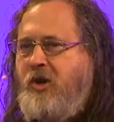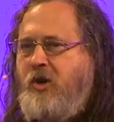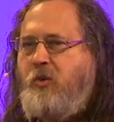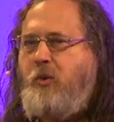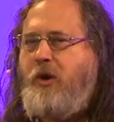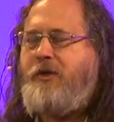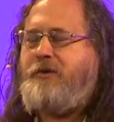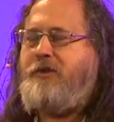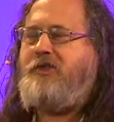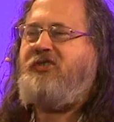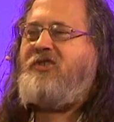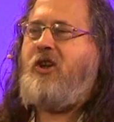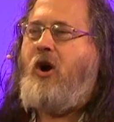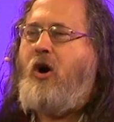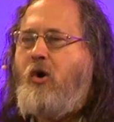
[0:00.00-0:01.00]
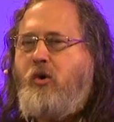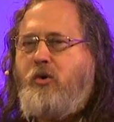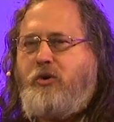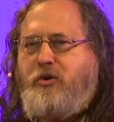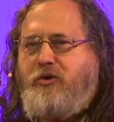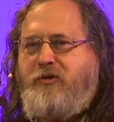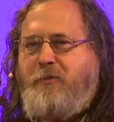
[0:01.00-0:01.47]
whether it's the
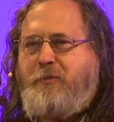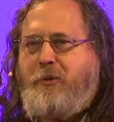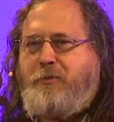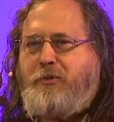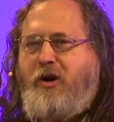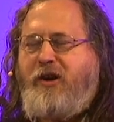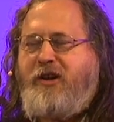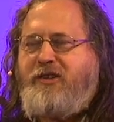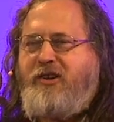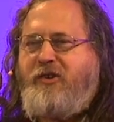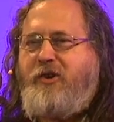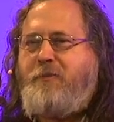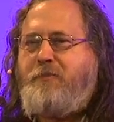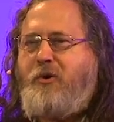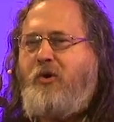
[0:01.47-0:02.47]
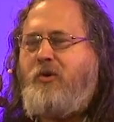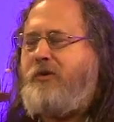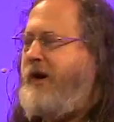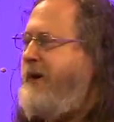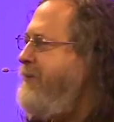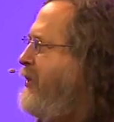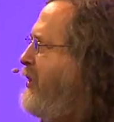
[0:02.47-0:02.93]
owner of a proprietary
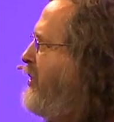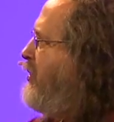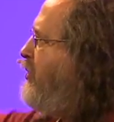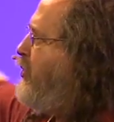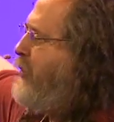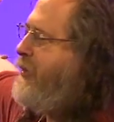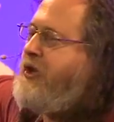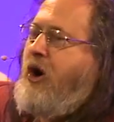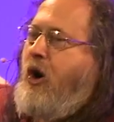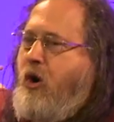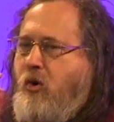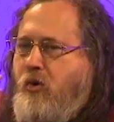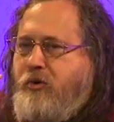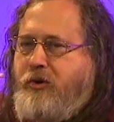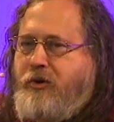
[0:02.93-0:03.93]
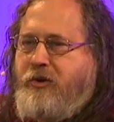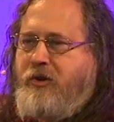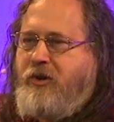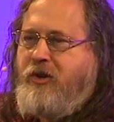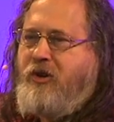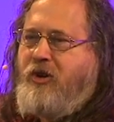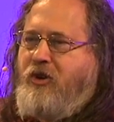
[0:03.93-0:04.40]
program or the owner
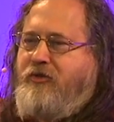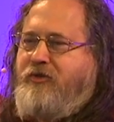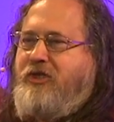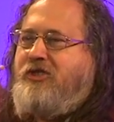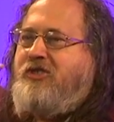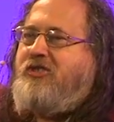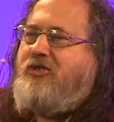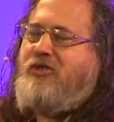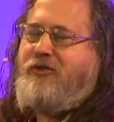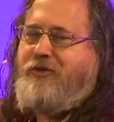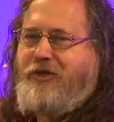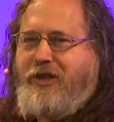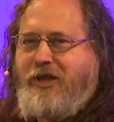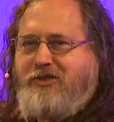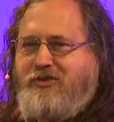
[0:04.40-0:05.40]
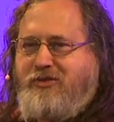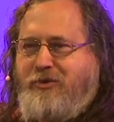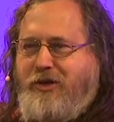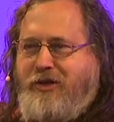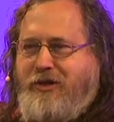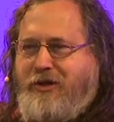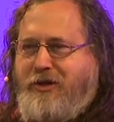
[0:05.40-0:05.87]
of the server that's
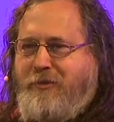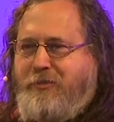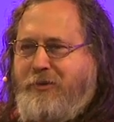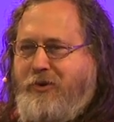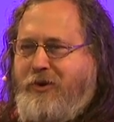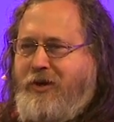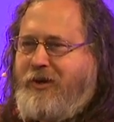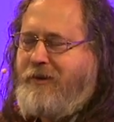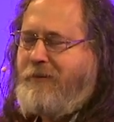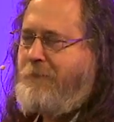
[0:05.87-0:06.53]
doing their computing.